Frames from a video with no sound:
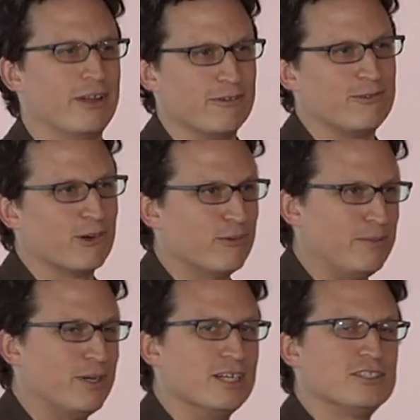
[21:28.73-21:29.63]
and therefore we
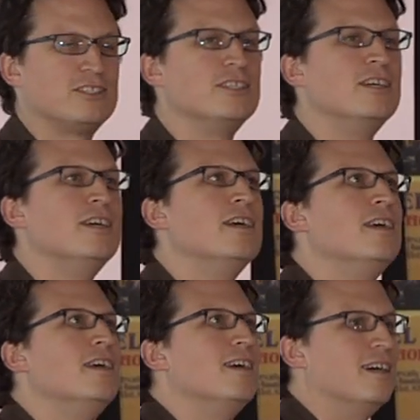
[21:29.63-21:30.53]
must
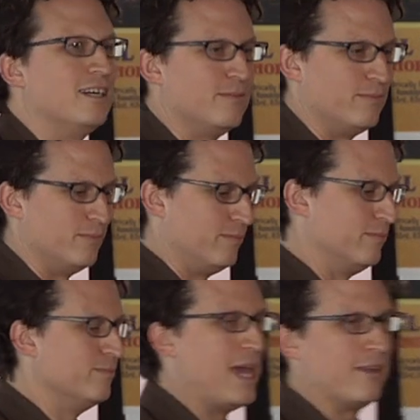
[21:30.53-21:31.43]

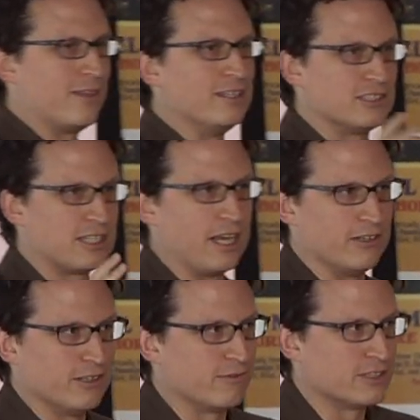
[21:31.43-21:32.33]
make things scale
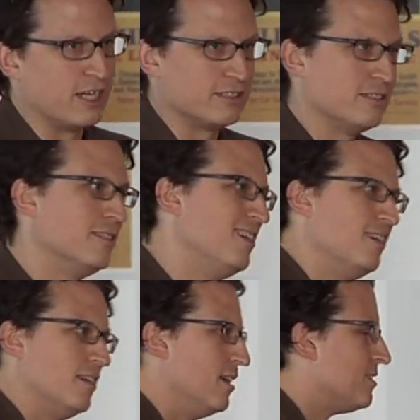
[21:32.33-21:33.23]
to different sizes.
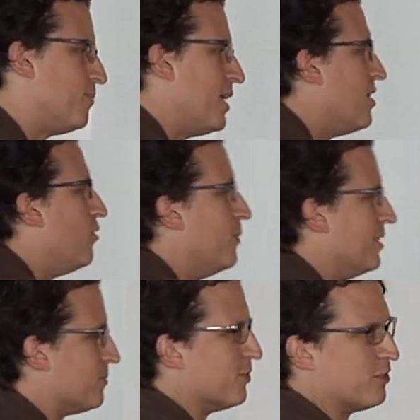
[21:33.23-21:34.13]
That's by no
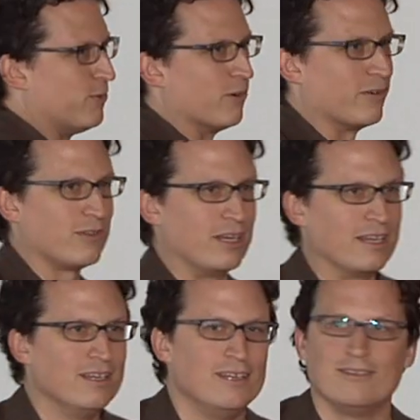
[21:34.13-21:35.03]
means the most important thing.
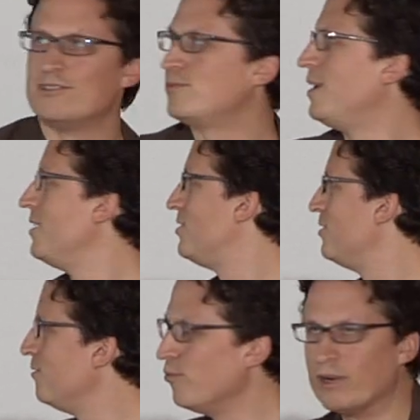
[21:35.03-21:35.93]
Respond
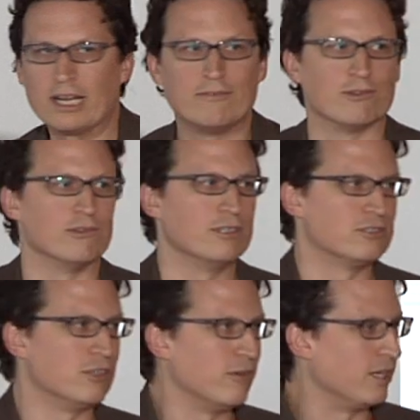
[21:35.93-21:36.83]
to whatever
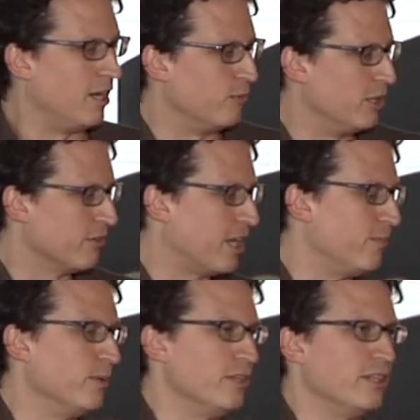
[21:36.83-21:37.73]
is going on, whatever
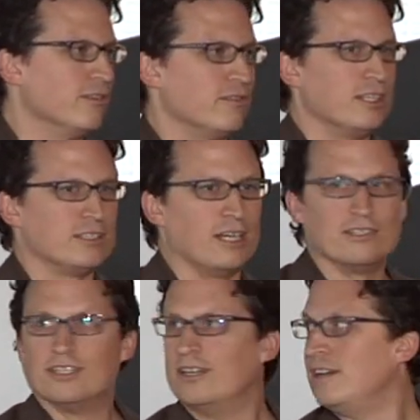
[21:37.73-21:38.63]
capability your device has.